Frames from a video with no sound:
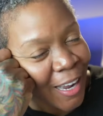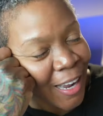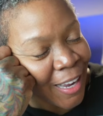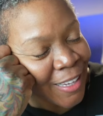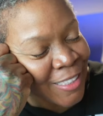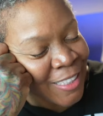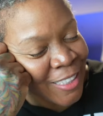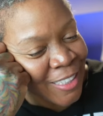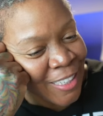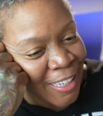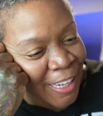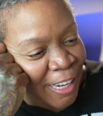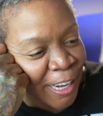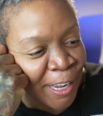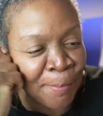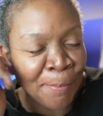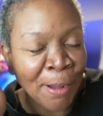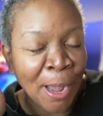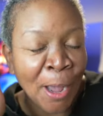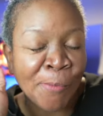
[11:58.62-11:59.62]
I took a
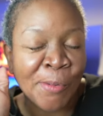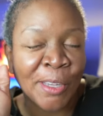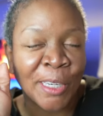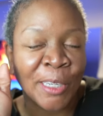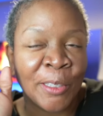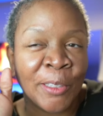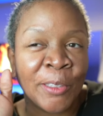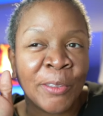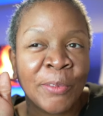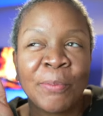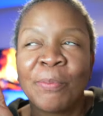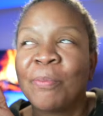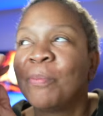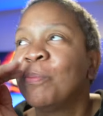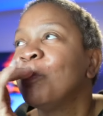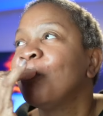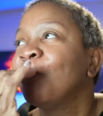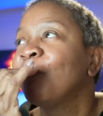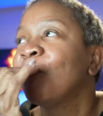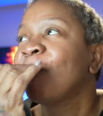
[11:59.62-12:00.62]
nap. I've been up
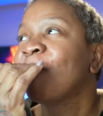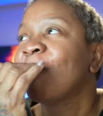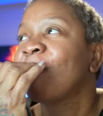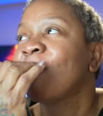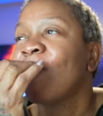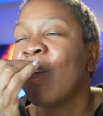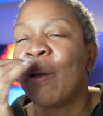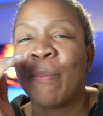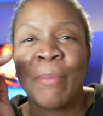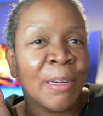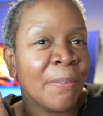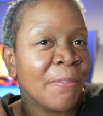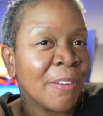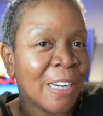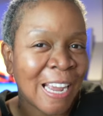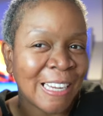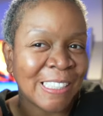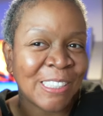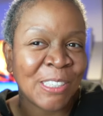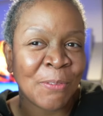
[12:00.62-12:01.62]
for
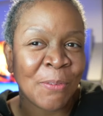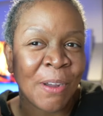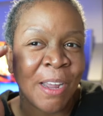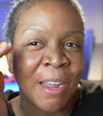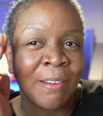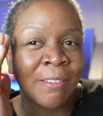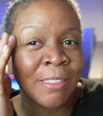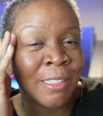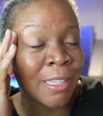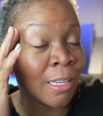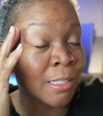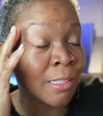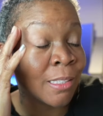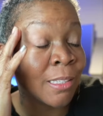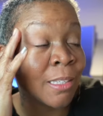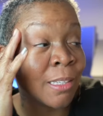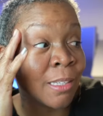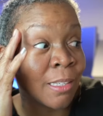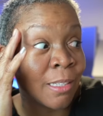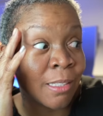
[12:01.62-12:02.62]
like 2 hours. I
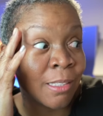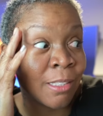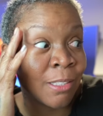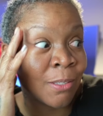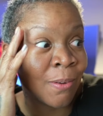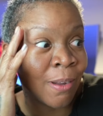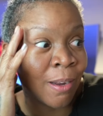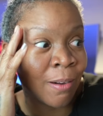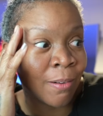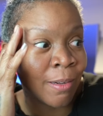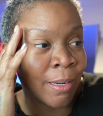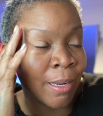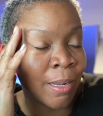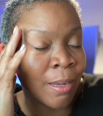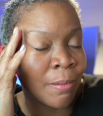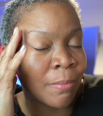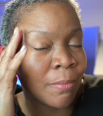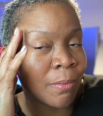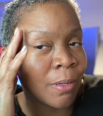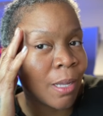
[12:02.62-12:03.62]
took a good 2-hour
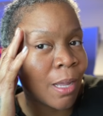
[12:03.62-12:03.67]
nap.